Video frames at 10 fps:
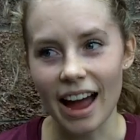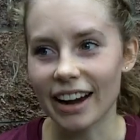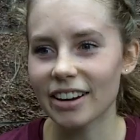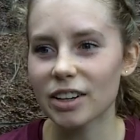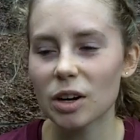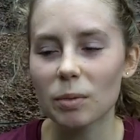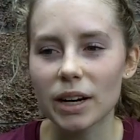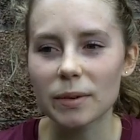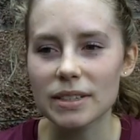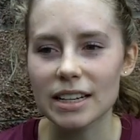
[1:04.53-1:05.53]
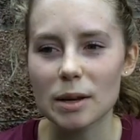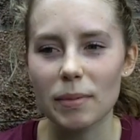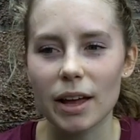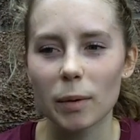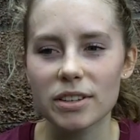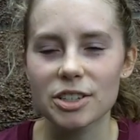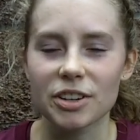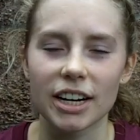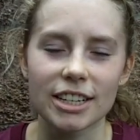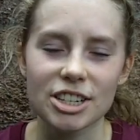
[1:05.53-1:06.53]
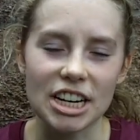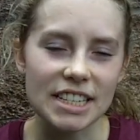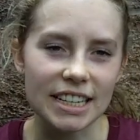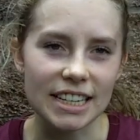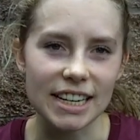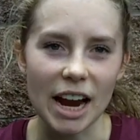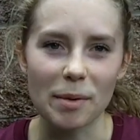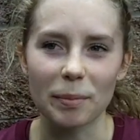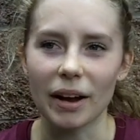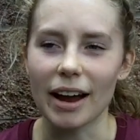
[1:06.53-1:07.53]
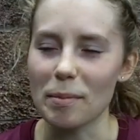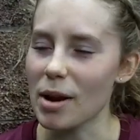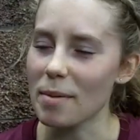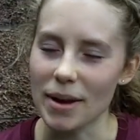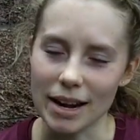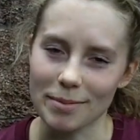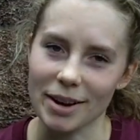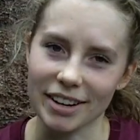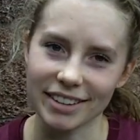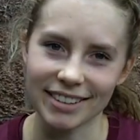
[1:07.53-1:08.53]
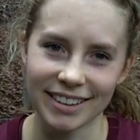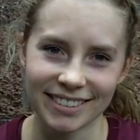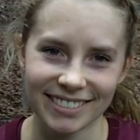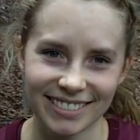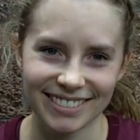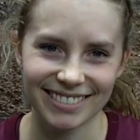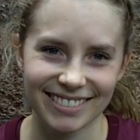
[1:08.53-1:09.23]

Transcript: I didn't know what it was going to be. I wasn't trying to chase any time, but I'm not mad about it.